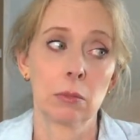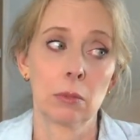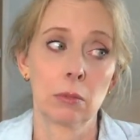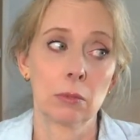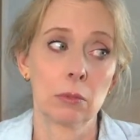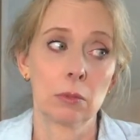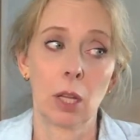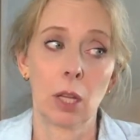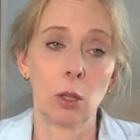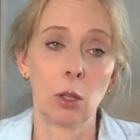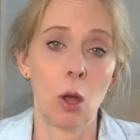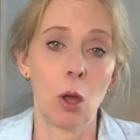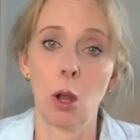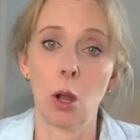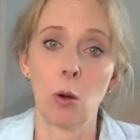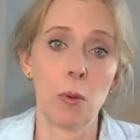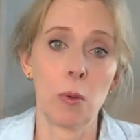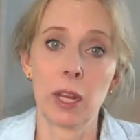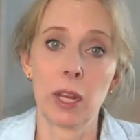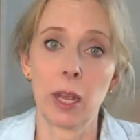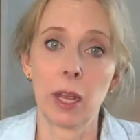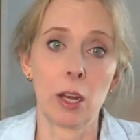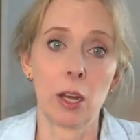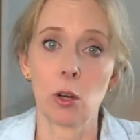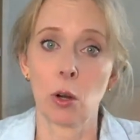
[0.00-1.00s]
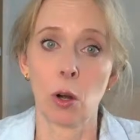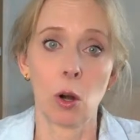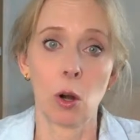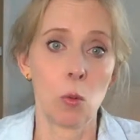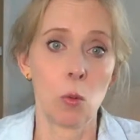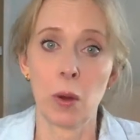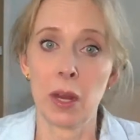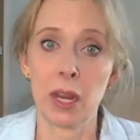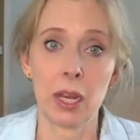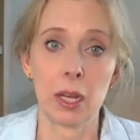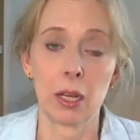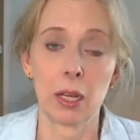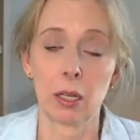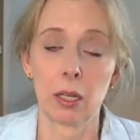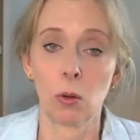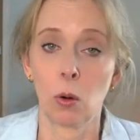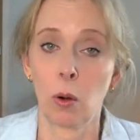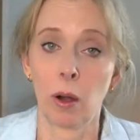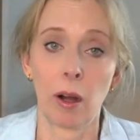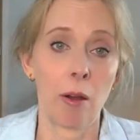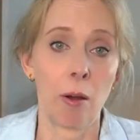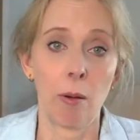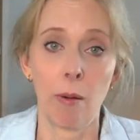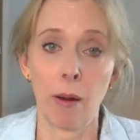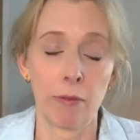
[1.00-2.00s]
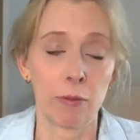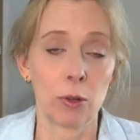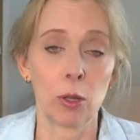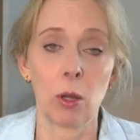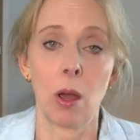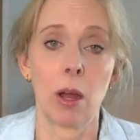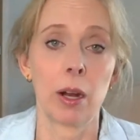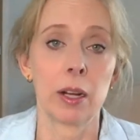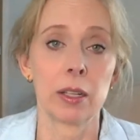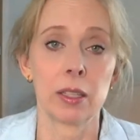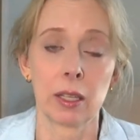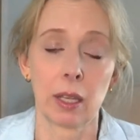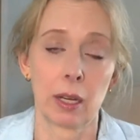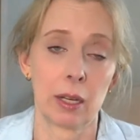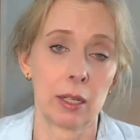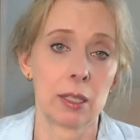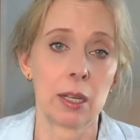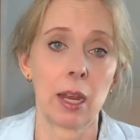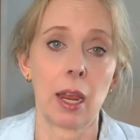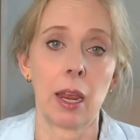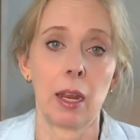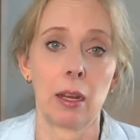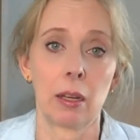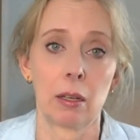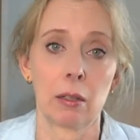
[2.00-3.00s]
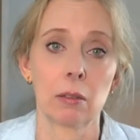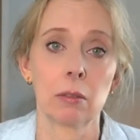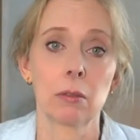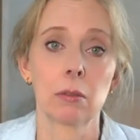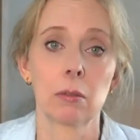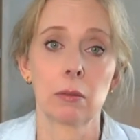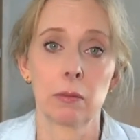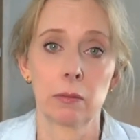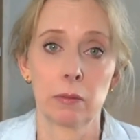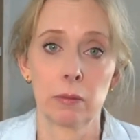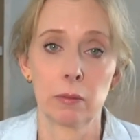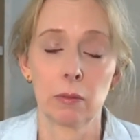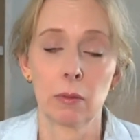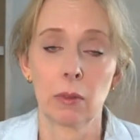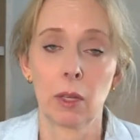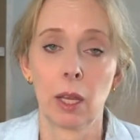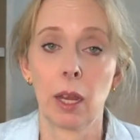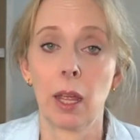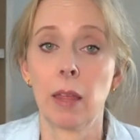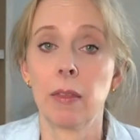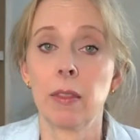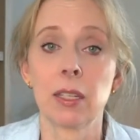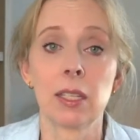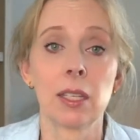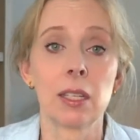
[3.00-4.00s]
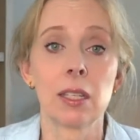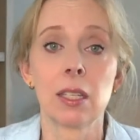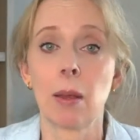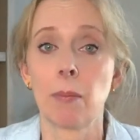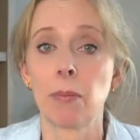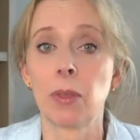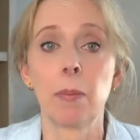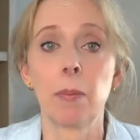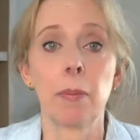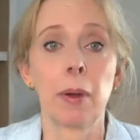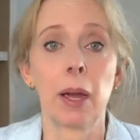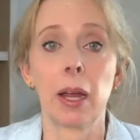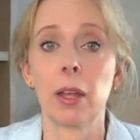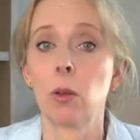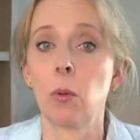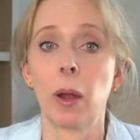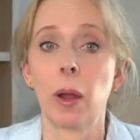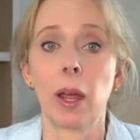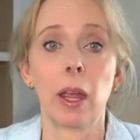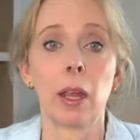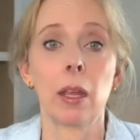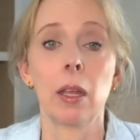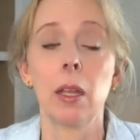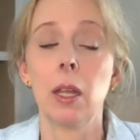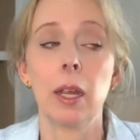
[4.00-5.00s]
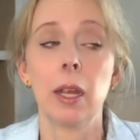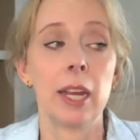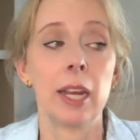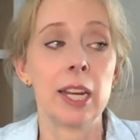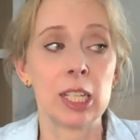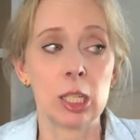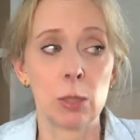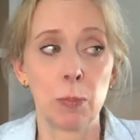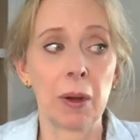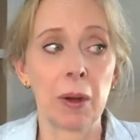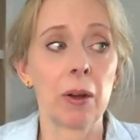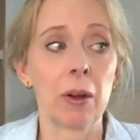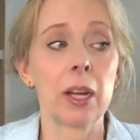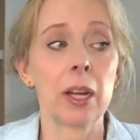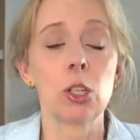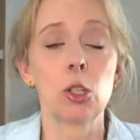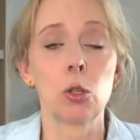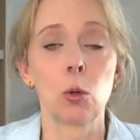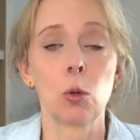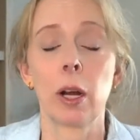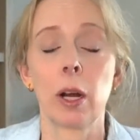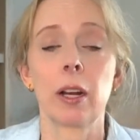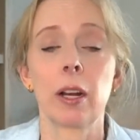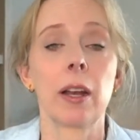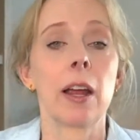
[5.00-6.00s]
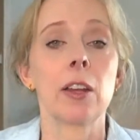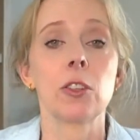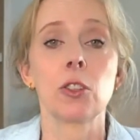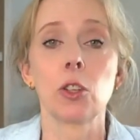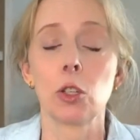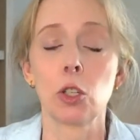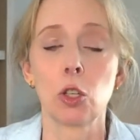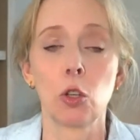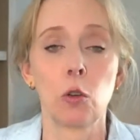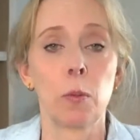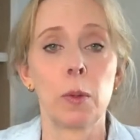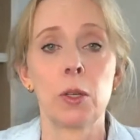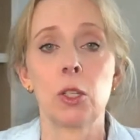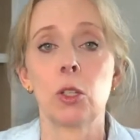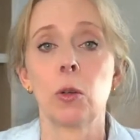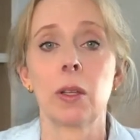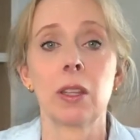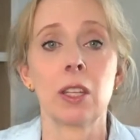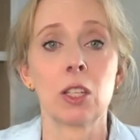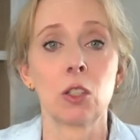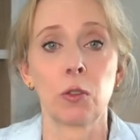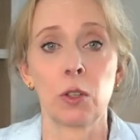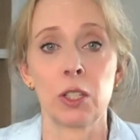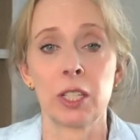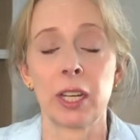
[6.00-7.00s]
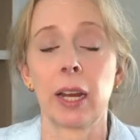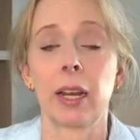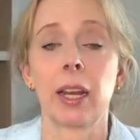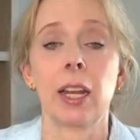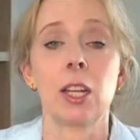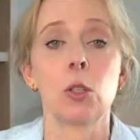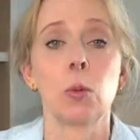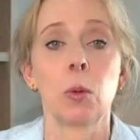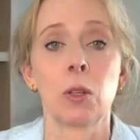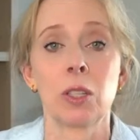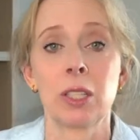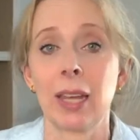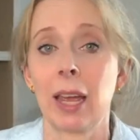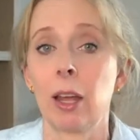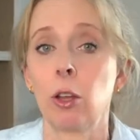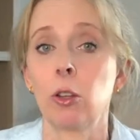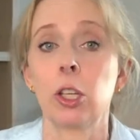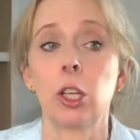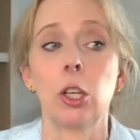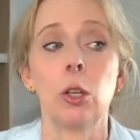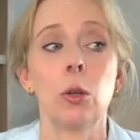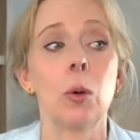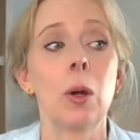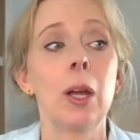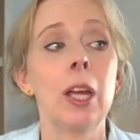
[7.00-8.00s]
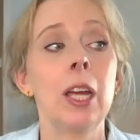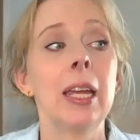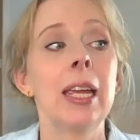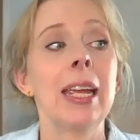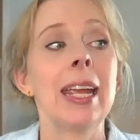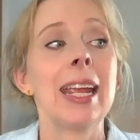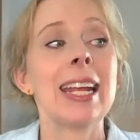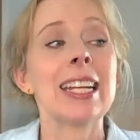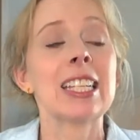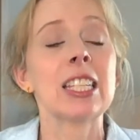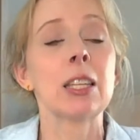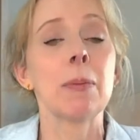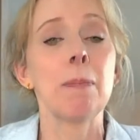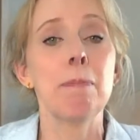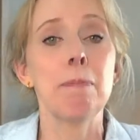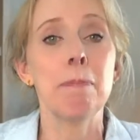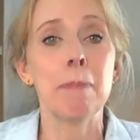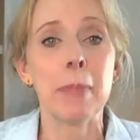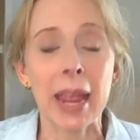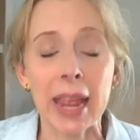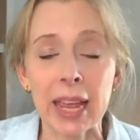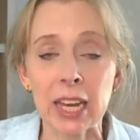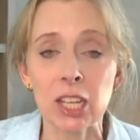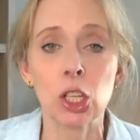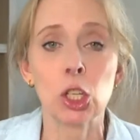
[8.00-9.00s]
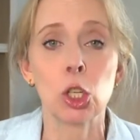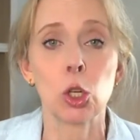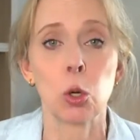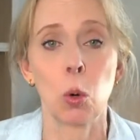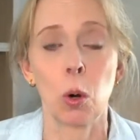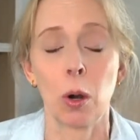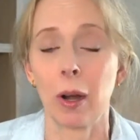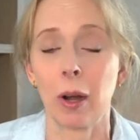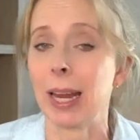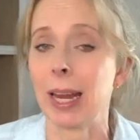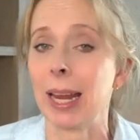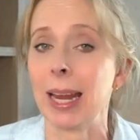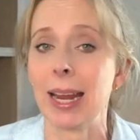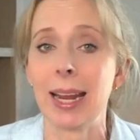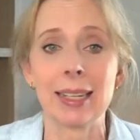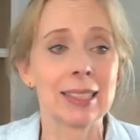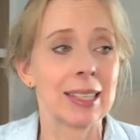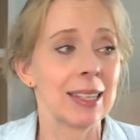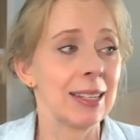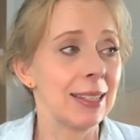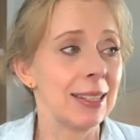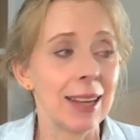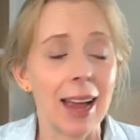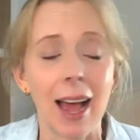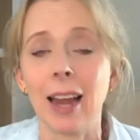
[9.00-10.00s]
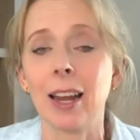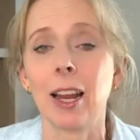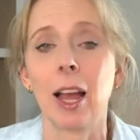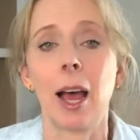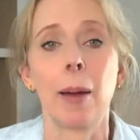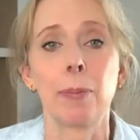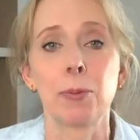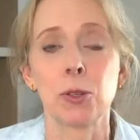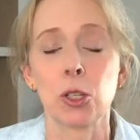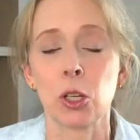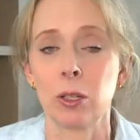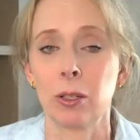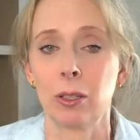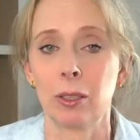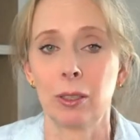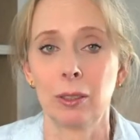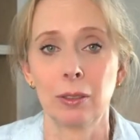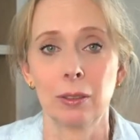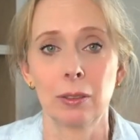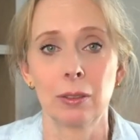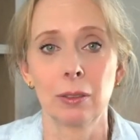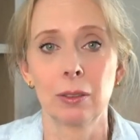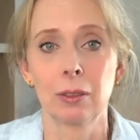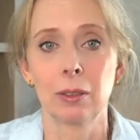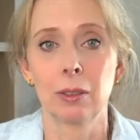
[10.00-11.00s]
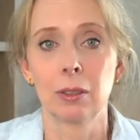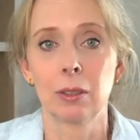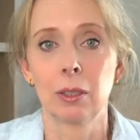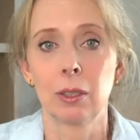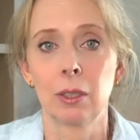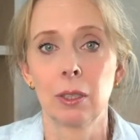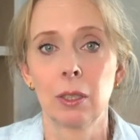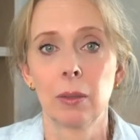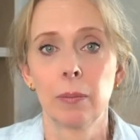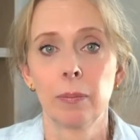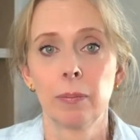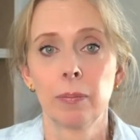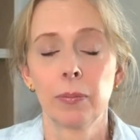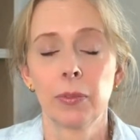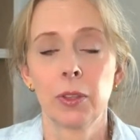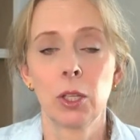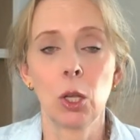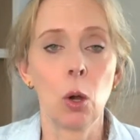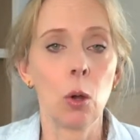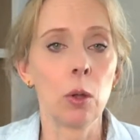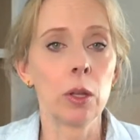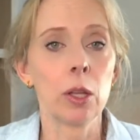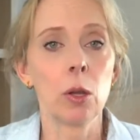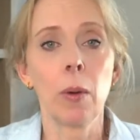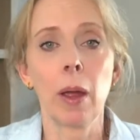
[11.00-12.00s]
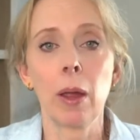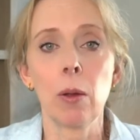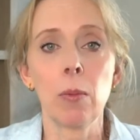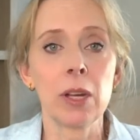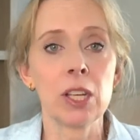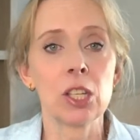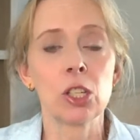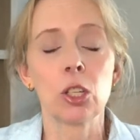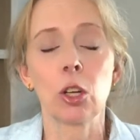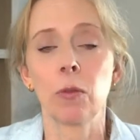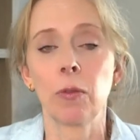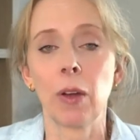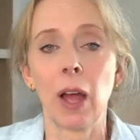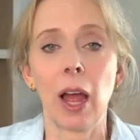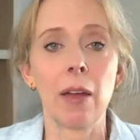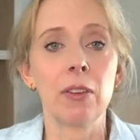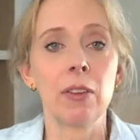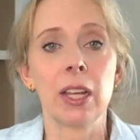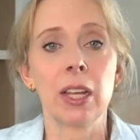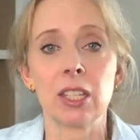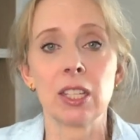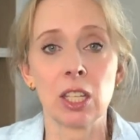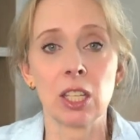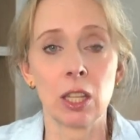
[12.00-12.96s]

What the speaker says: a long weekend or a week or however long it's going to take. And this is something, by the way, experienced organizers who have been doing this for decades will tell you it's mandatory. It's not optional. The only way we survive and get to the